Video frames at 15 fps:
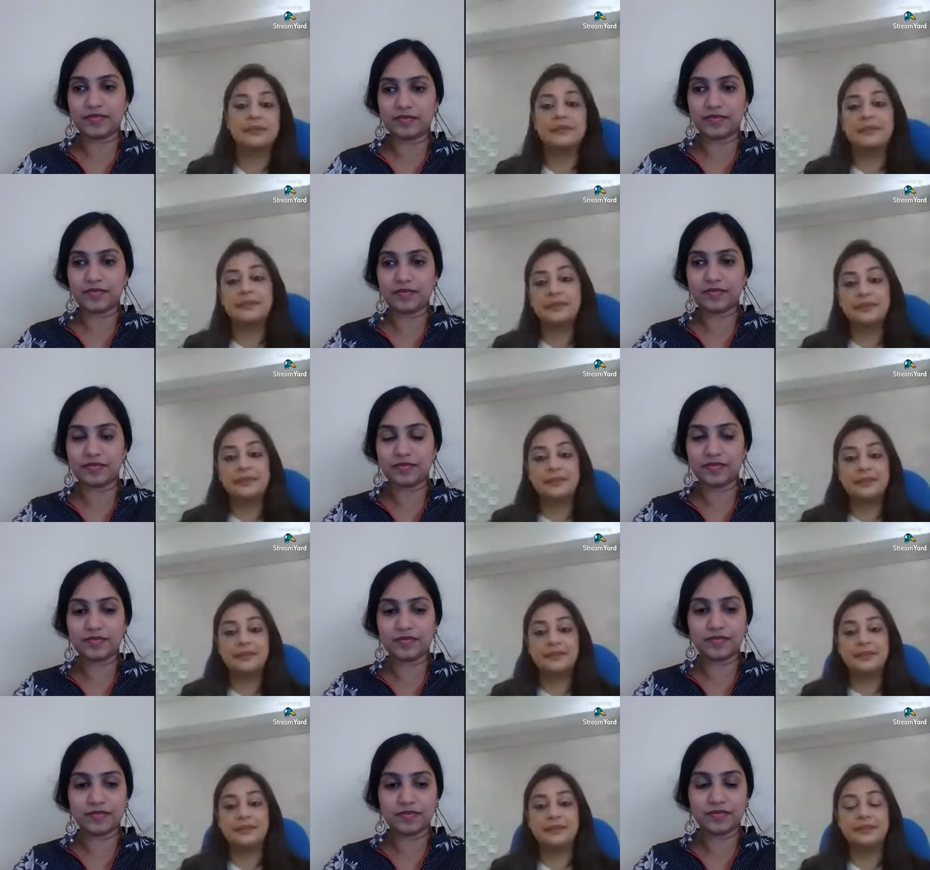
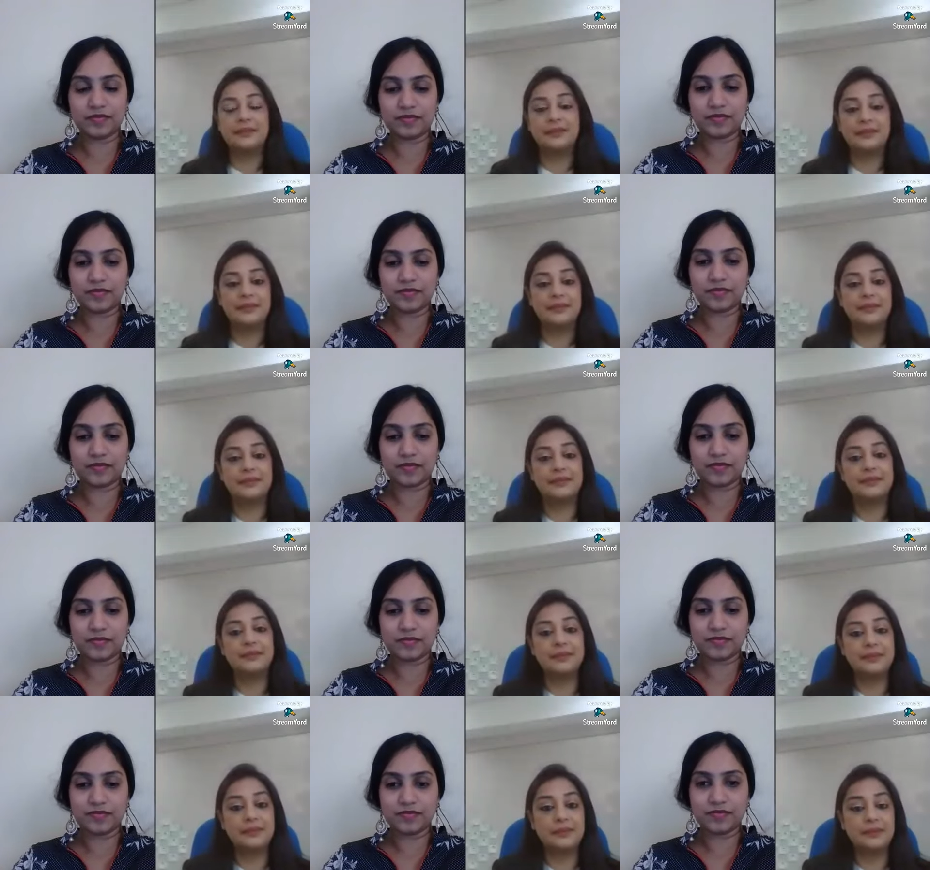
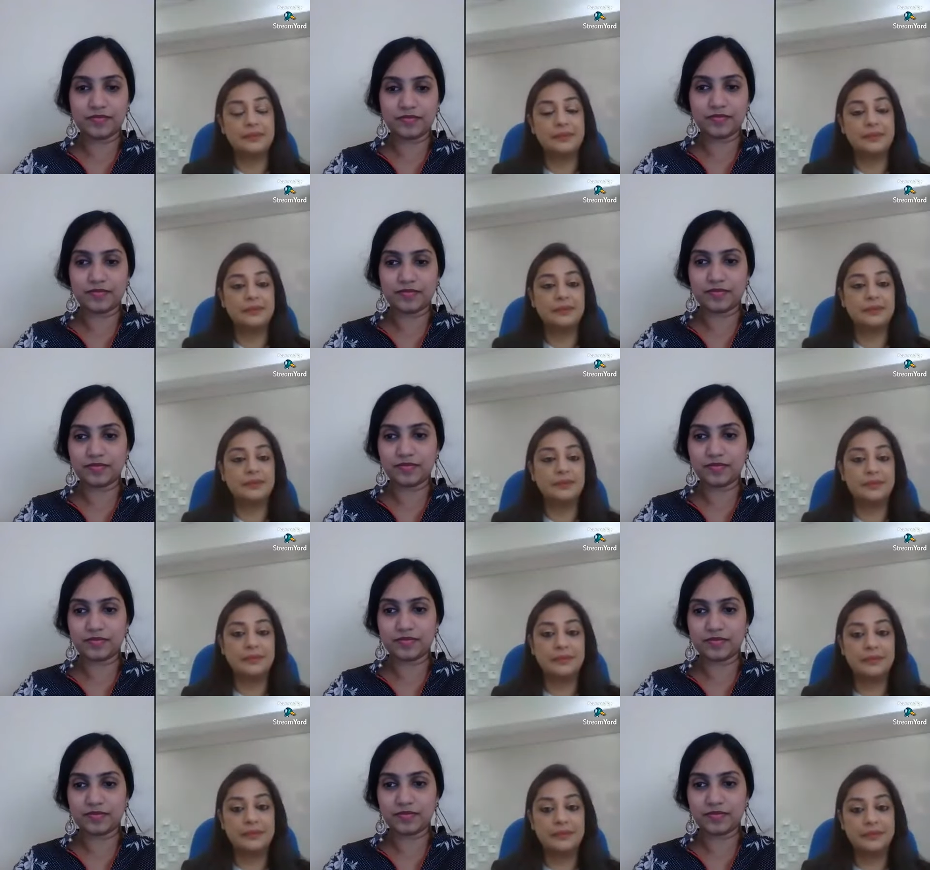
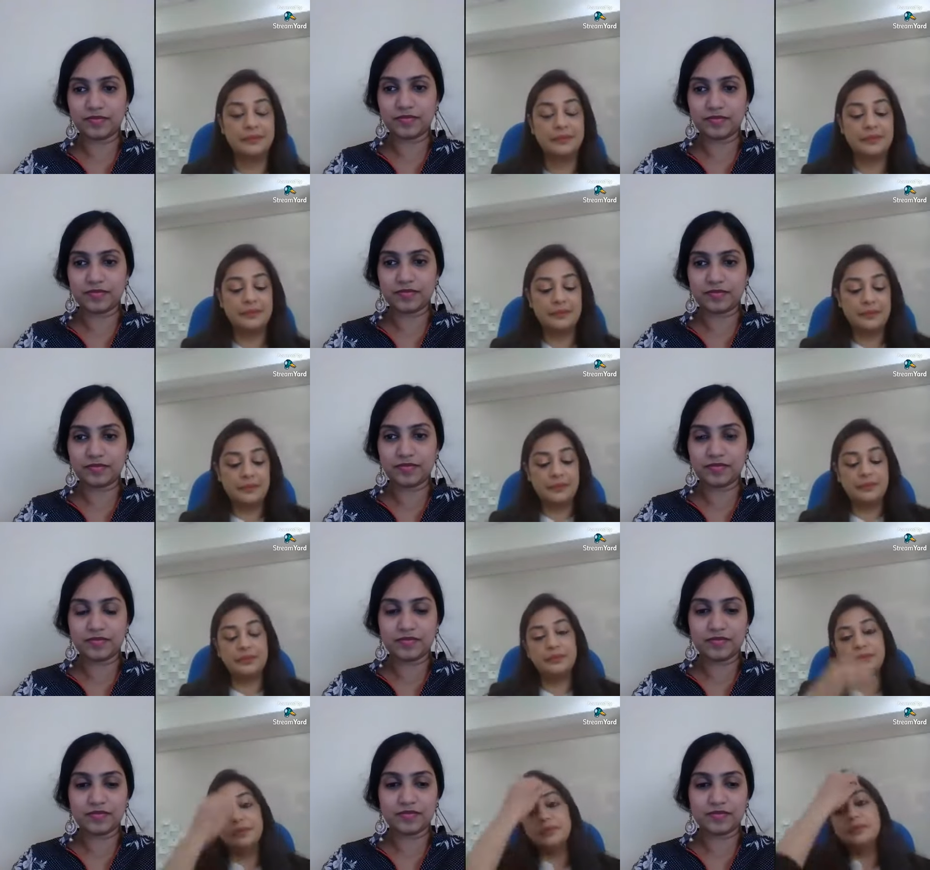
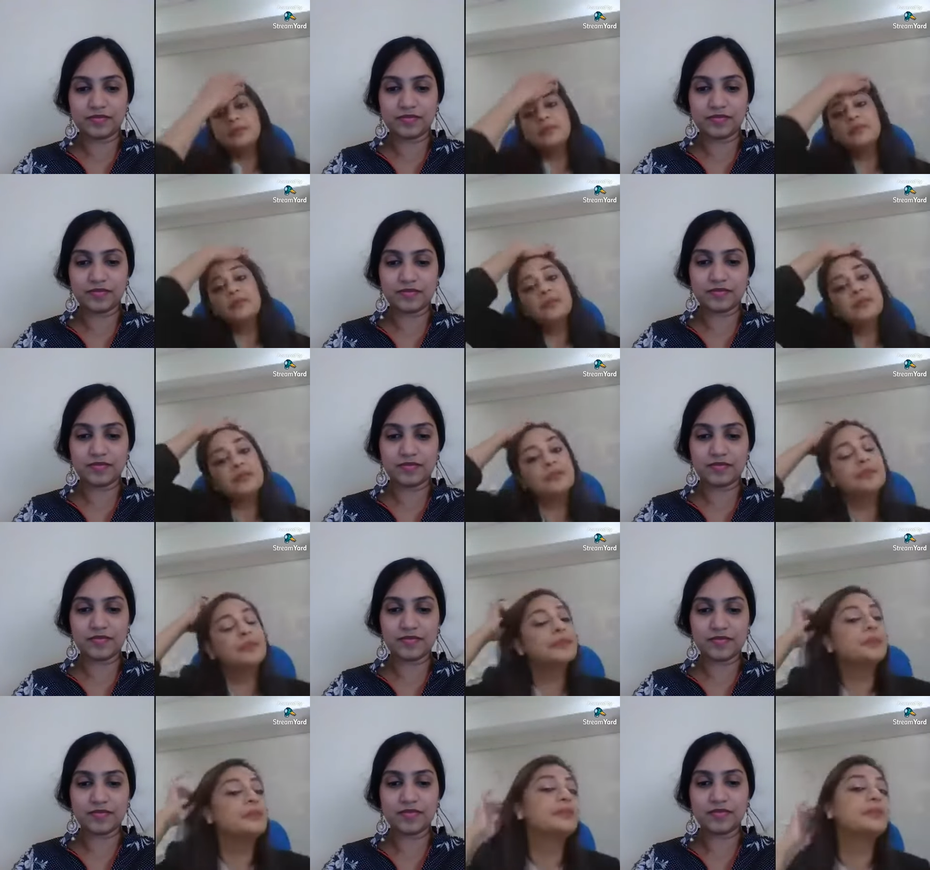
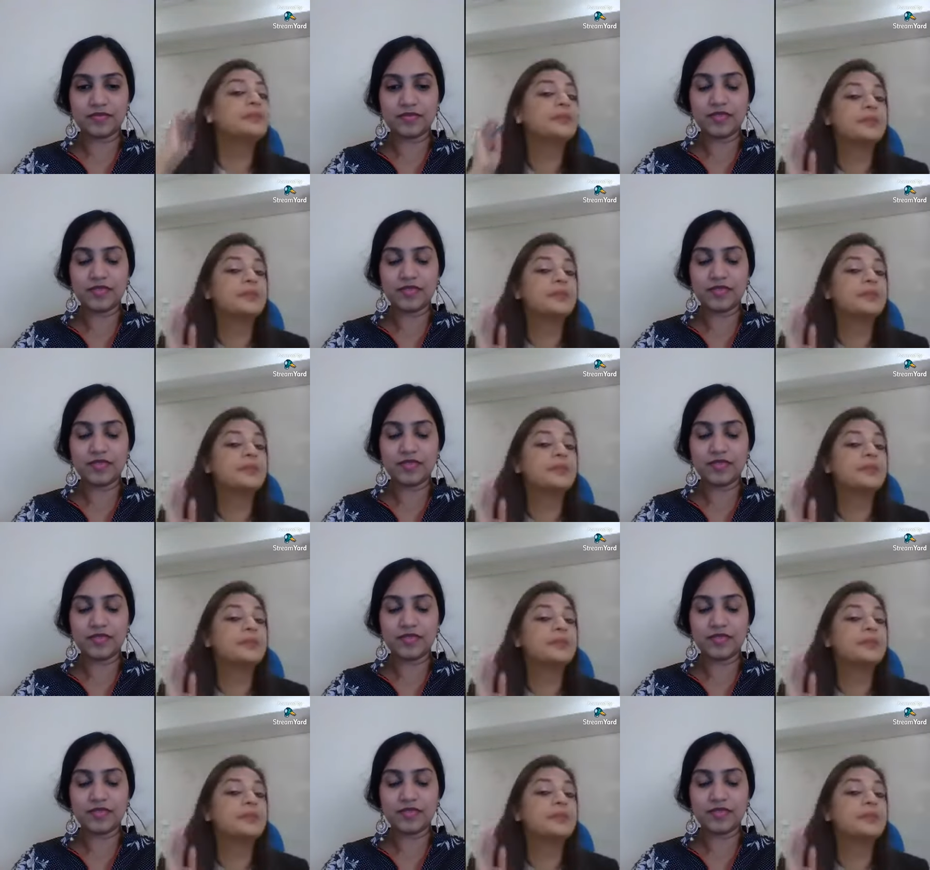No one is speaking in this clip.